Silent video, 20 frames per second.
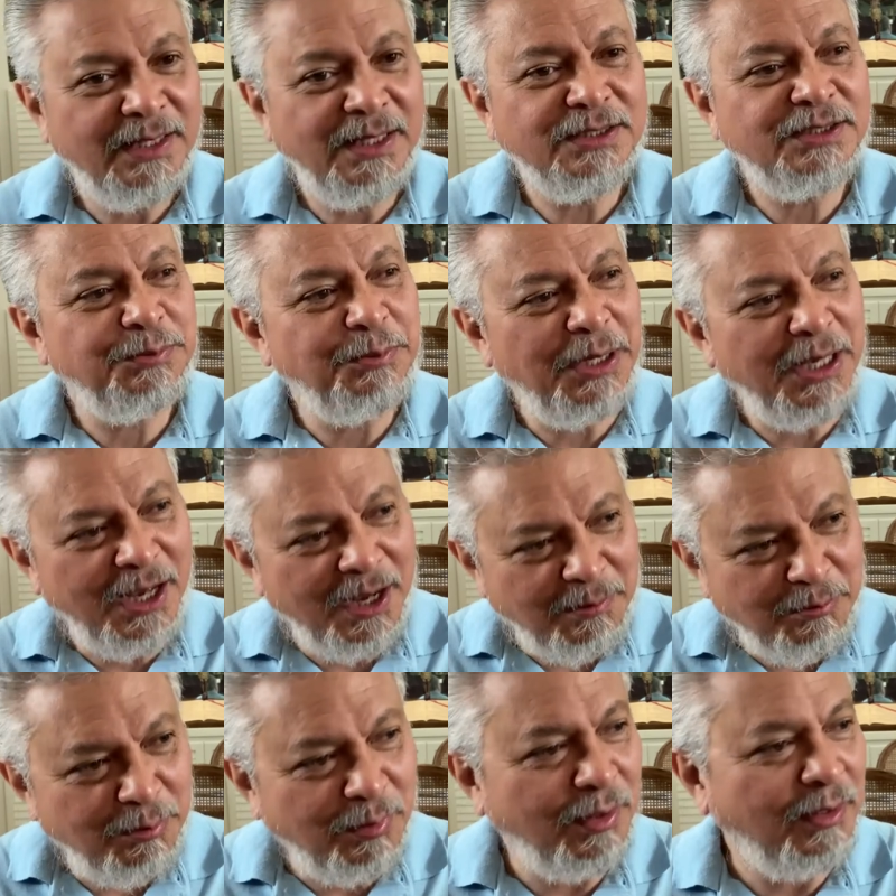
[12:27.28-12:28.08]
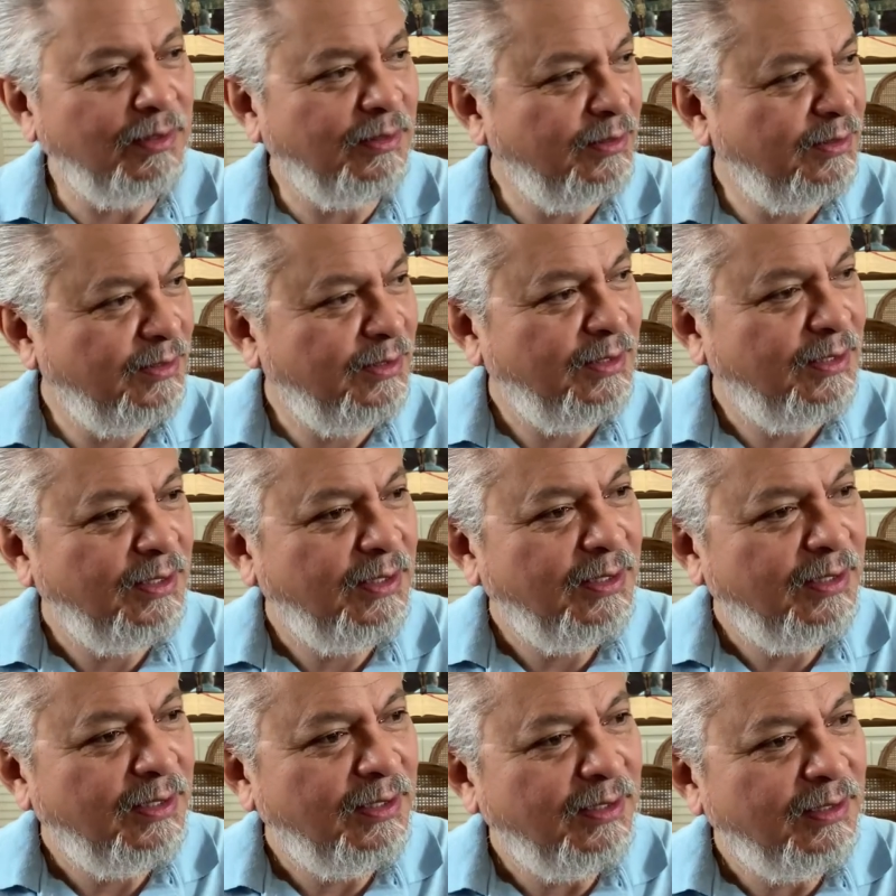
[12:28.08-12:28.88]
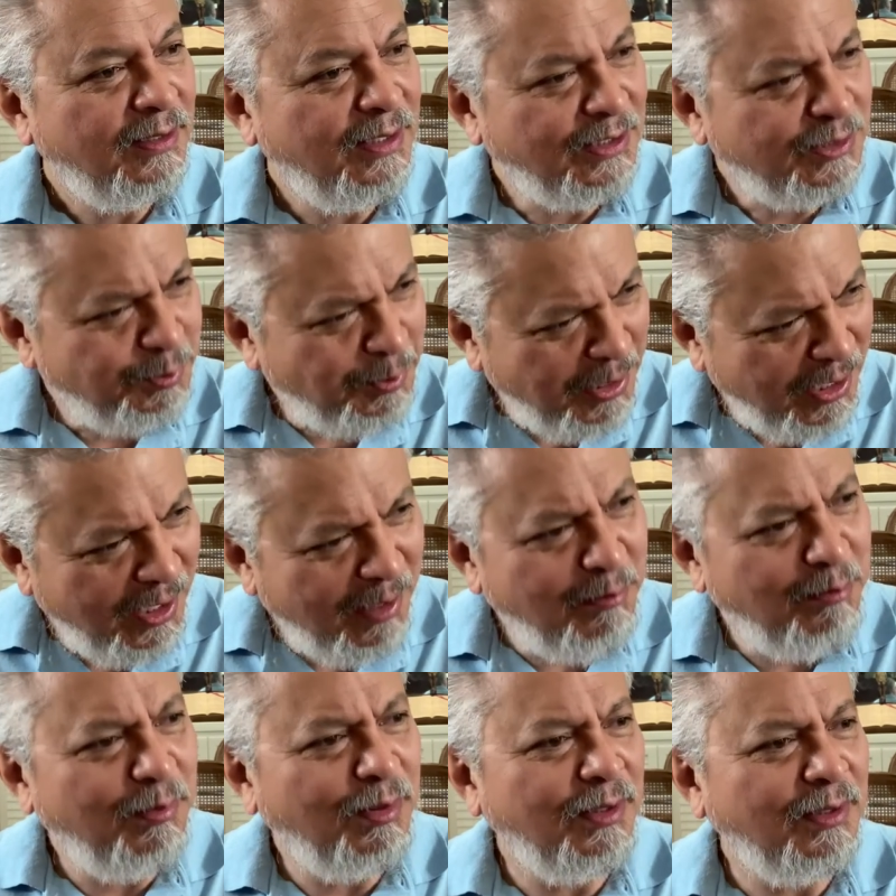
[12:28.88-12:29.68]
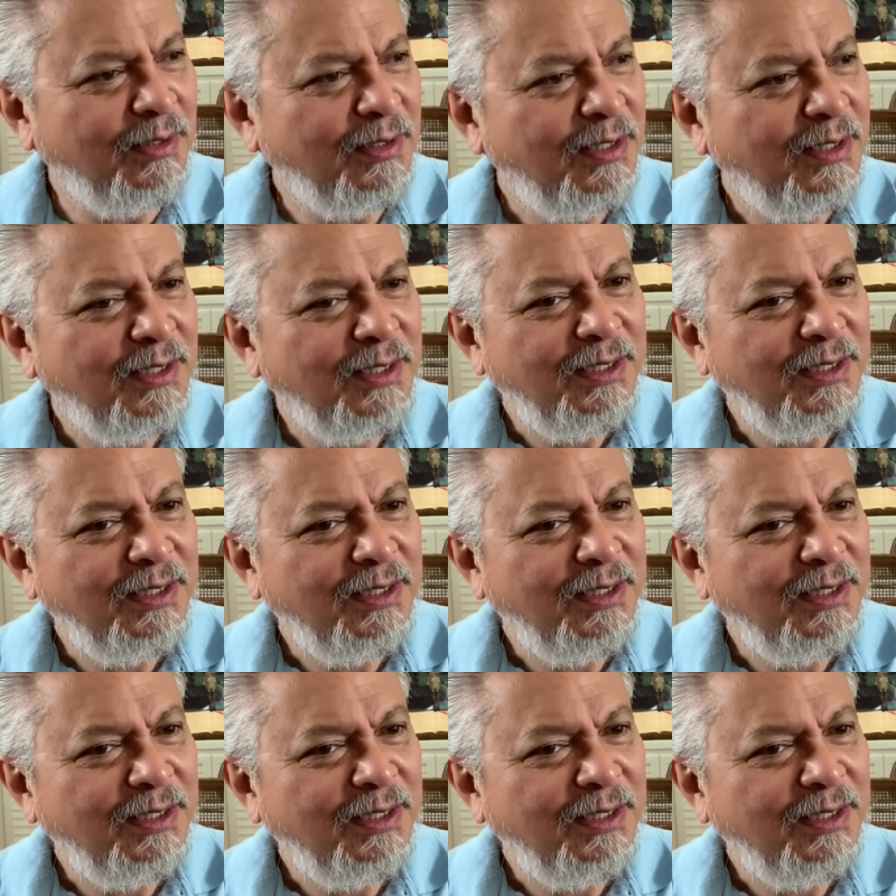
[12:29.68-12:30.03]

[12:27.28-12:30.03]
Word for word: Let's be humble. Let's be humble.